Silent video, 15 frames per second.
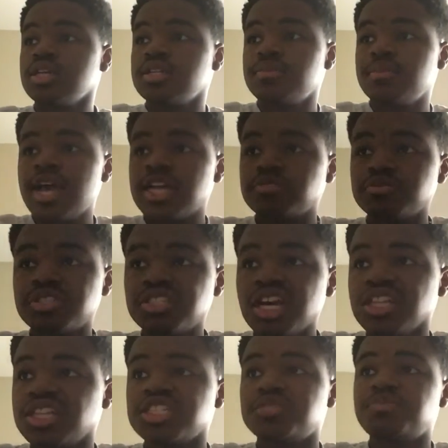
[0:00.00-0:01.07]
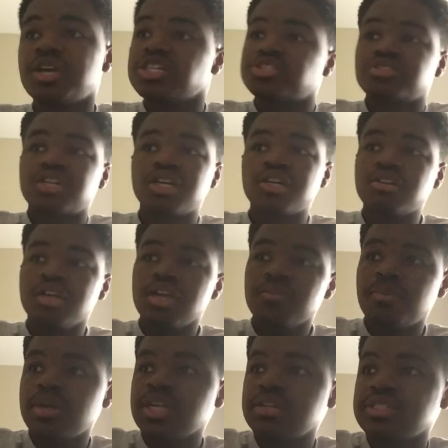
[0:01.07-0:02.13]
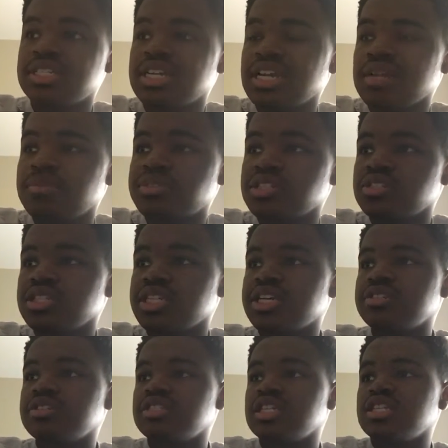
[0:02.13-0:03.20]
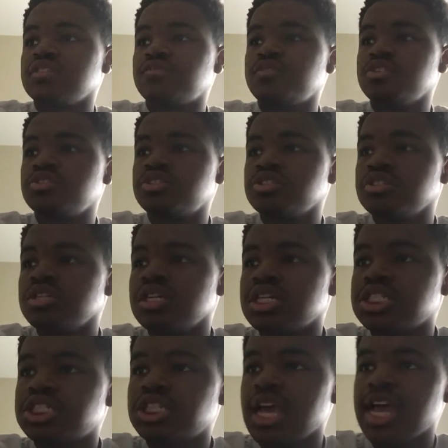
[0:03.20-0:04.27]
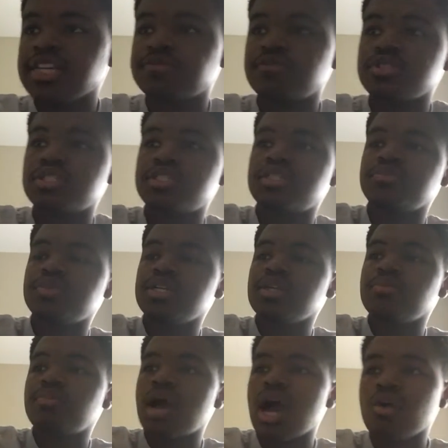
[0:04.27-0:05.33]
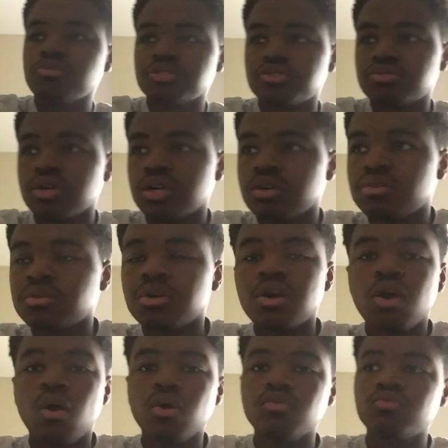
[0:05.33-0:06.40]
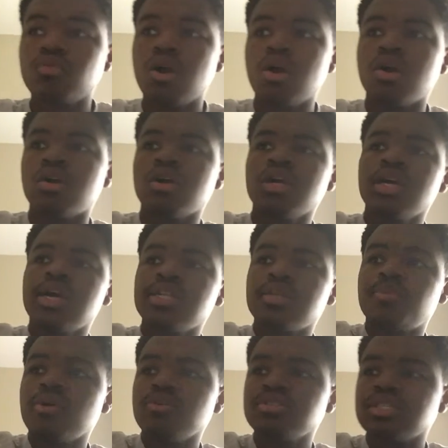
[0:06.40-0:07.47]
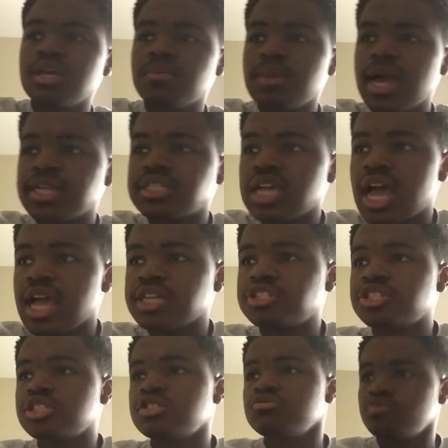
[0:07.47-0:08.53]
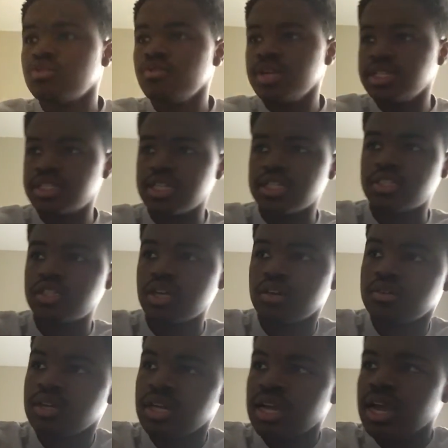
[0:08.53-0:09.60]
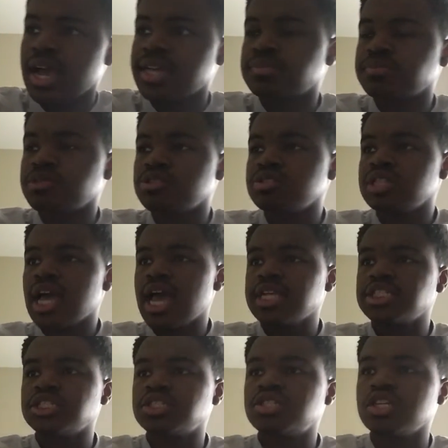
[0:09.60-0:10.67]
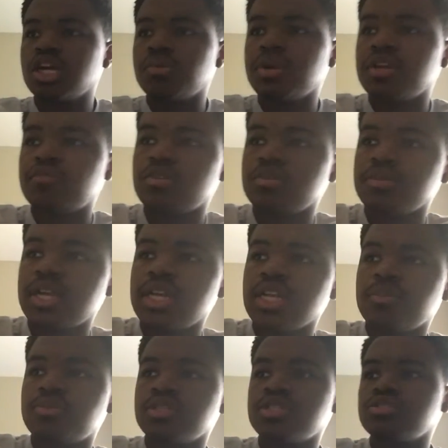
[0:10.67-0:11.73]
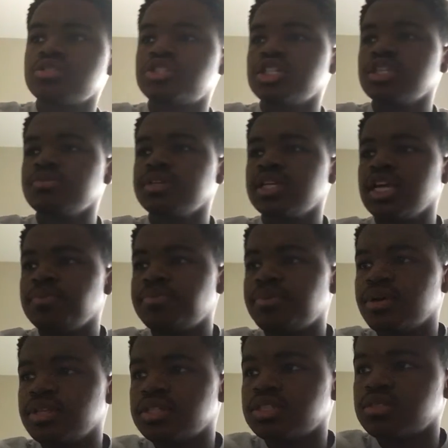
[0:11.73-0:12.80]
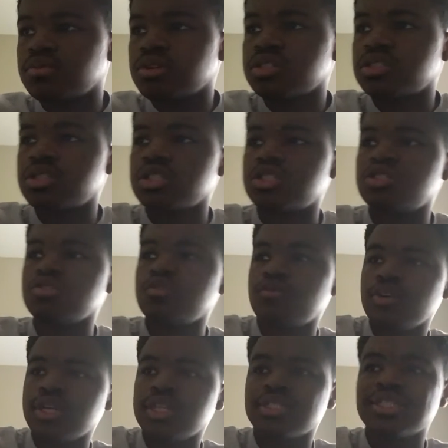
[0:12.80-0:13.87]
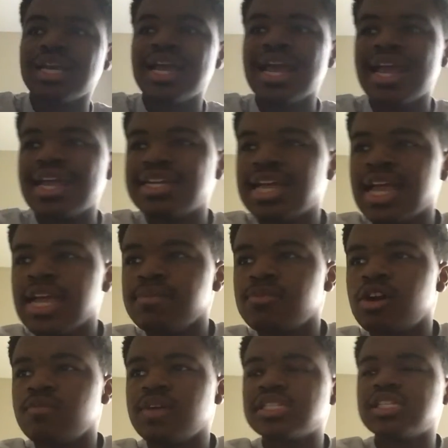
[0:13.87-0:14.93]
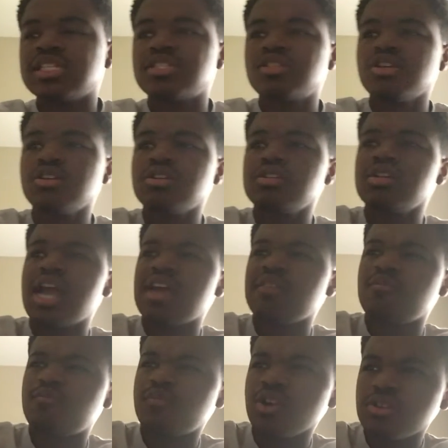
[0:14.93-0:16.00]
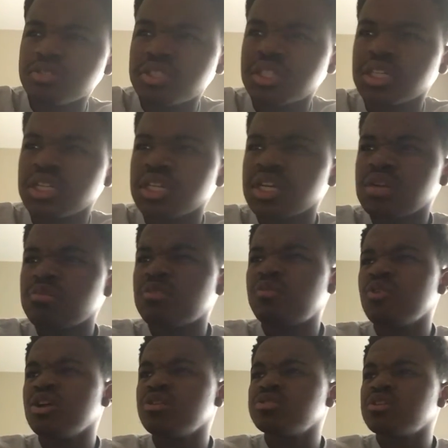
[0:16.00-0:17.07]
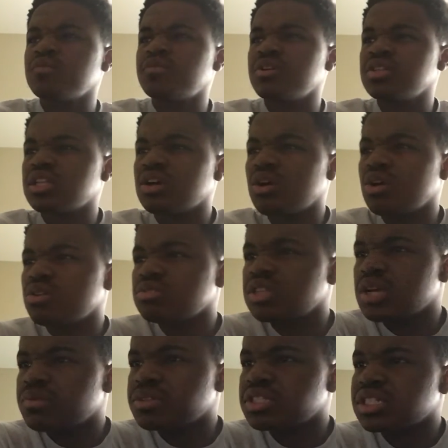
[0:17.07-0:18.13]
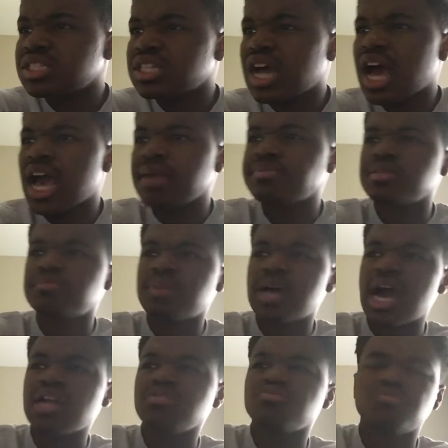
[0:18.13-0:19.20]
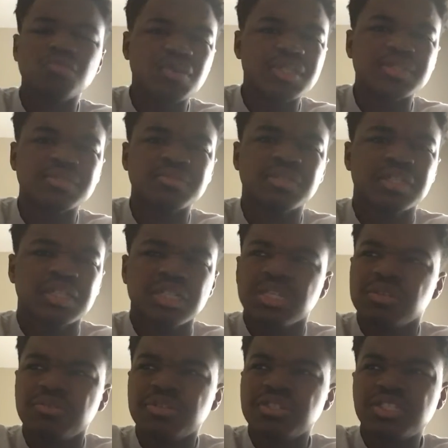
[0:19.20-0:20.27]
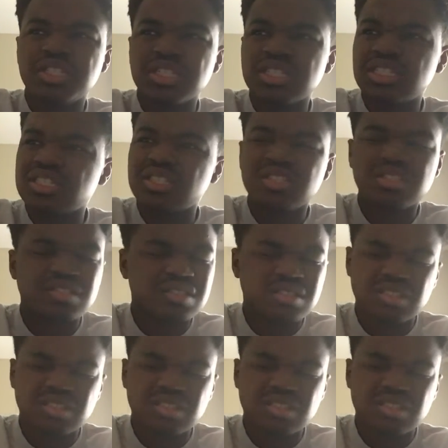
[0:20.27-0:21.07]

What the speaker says: The match was nothing special though, but it was hinted at potential interest in the future Jax vs Tamina power struggle on Raw. The post-match action ruined this though, as Moon's actions took away from any potential genuine heat building towards the two friends. It came off as a turn at first, before it was revealed that the whole thing was just to hype the Battle Royal, which is,